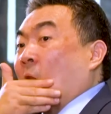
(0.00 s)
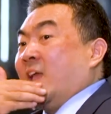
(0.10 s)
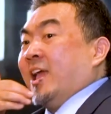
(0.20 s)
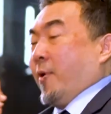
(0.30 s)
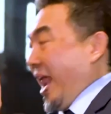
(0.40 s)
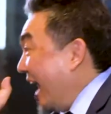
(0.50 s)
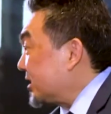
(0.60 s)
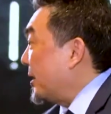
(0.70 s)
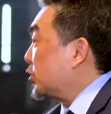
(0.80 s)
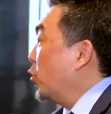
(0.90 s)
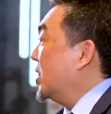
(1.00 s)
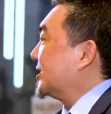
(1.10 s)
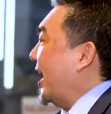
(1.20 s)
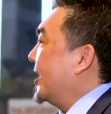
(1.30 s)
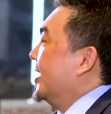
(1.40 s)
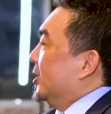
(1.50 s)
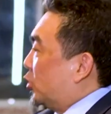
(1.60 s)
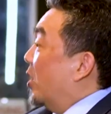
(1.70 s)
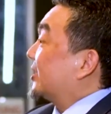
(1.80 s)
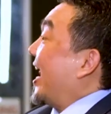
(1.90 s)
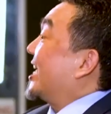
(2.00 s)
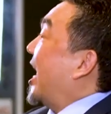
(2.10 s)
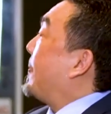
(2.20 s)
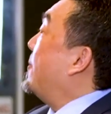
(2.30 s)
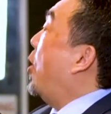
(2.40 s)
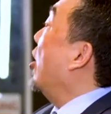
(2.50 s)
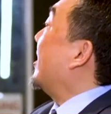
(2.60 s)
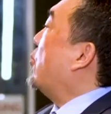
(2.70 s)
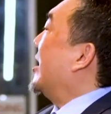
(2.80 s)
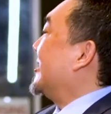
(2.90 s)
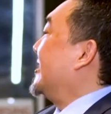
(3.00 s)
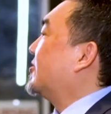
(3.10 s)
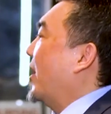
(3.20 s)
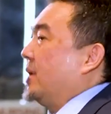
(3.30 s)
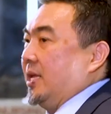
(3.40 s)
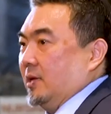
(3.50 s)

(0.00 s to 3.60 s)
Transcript: When I ask about suicide, suicide has happened more than once in this family.